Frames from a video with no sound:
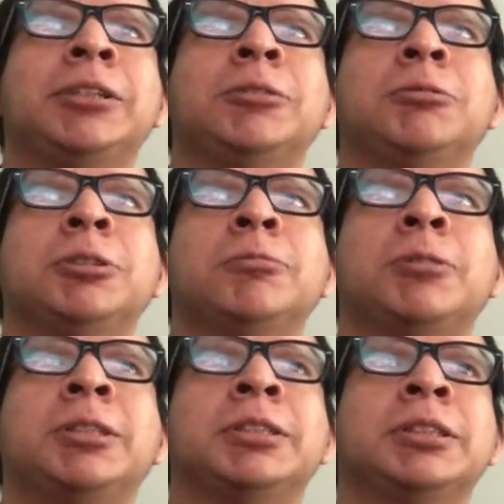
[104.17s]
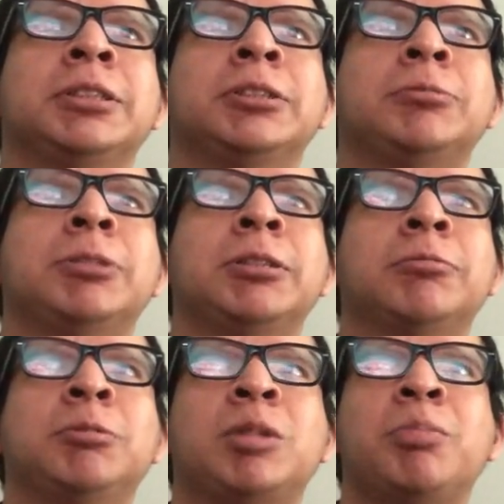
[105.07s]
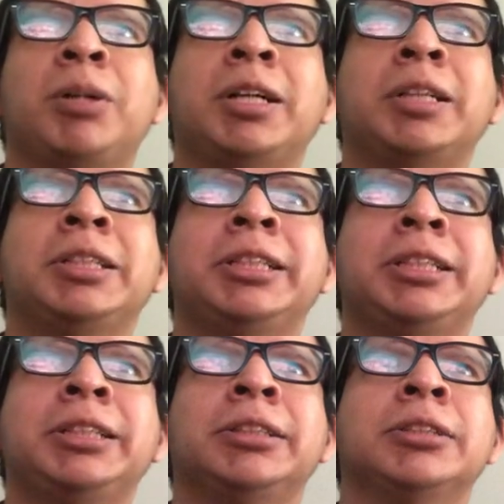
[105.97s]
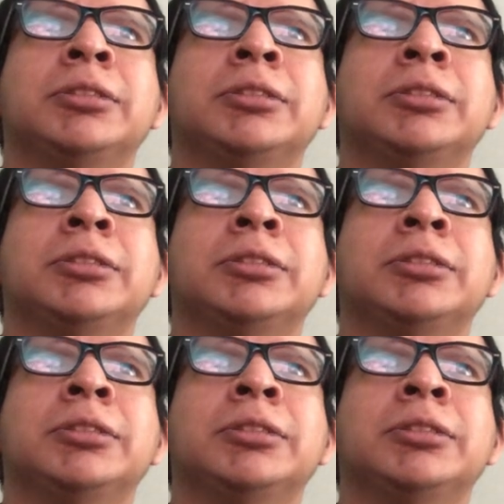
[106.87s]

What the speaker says: Do what you want with my body.